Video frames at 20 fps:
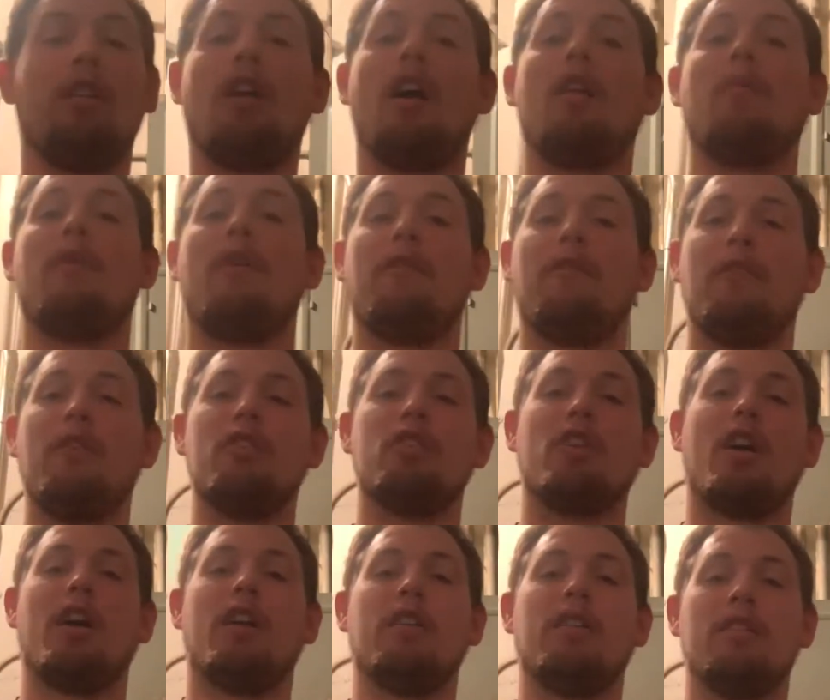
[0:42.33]
of my fish
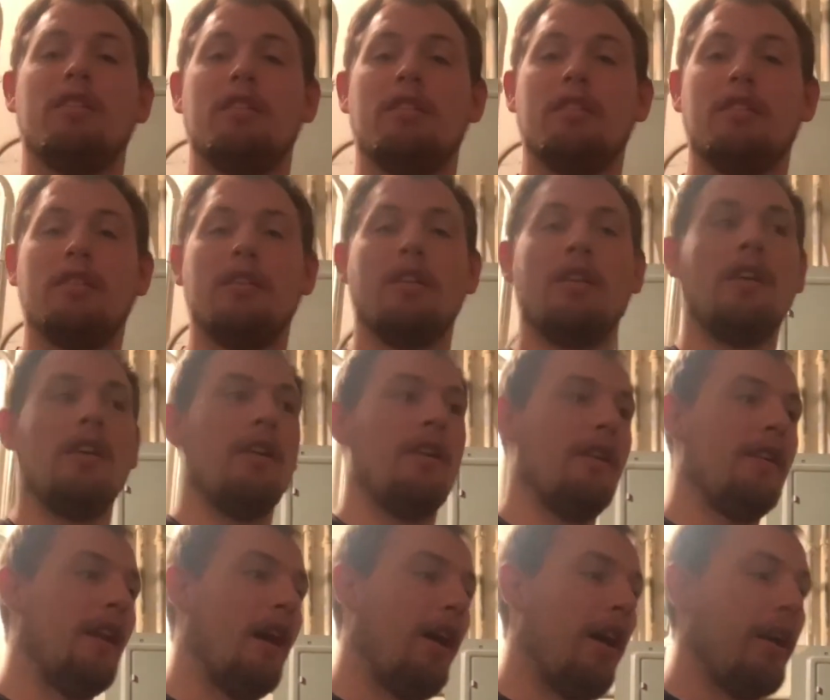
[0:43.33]
on.
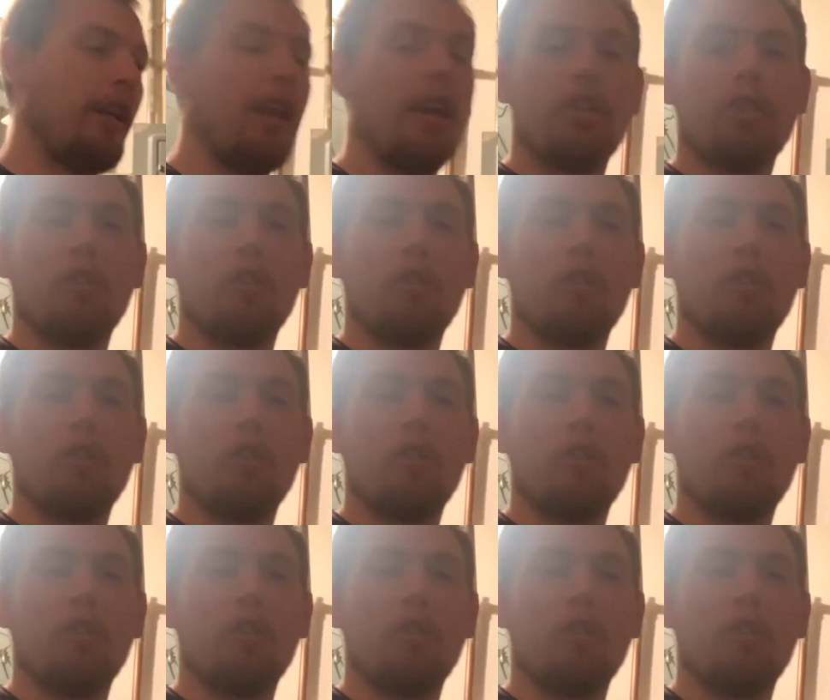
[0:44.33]
Now, I can actually